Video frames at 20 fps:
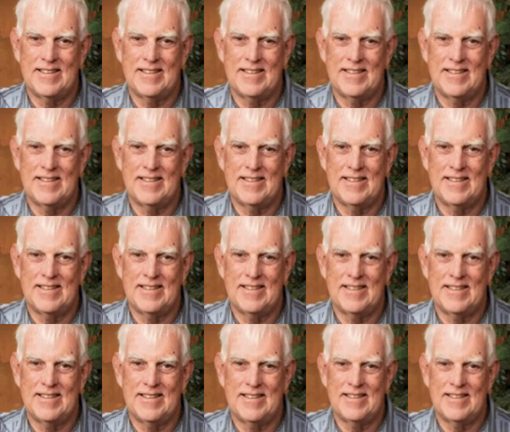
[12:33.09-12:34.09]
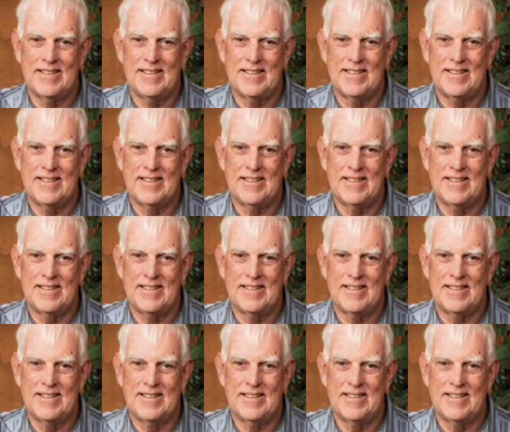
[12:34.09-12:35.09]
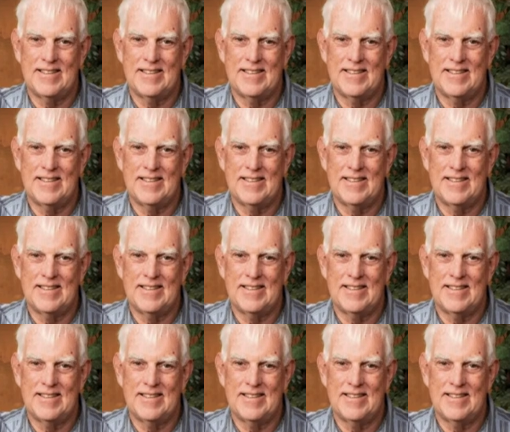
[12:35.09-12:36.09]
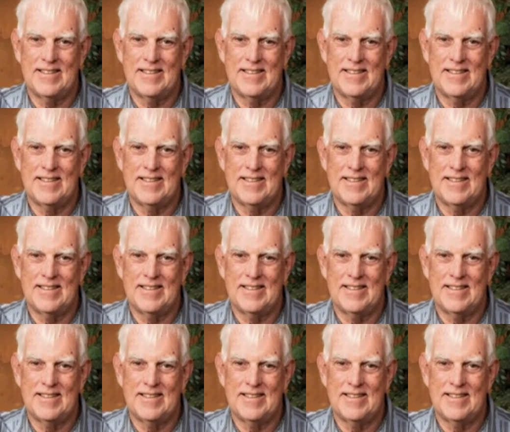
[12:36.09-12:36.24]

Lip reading: This person isn't speaking.